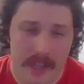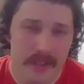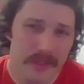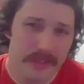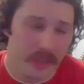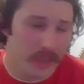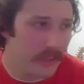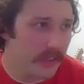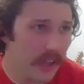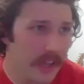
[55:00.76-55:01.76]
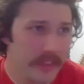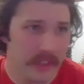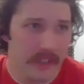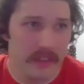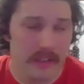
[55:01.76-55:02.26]
And also, I
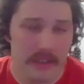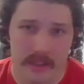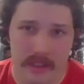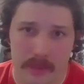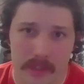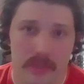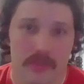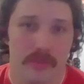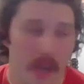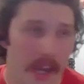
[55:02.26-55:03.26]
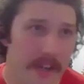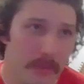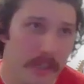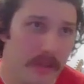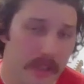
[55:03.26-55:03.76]
think that when you try to
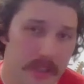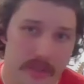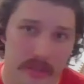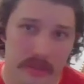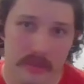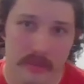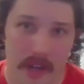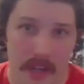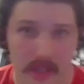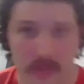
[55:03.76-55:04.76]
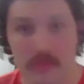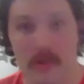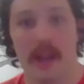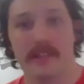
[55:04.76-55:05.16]
be original, right, you try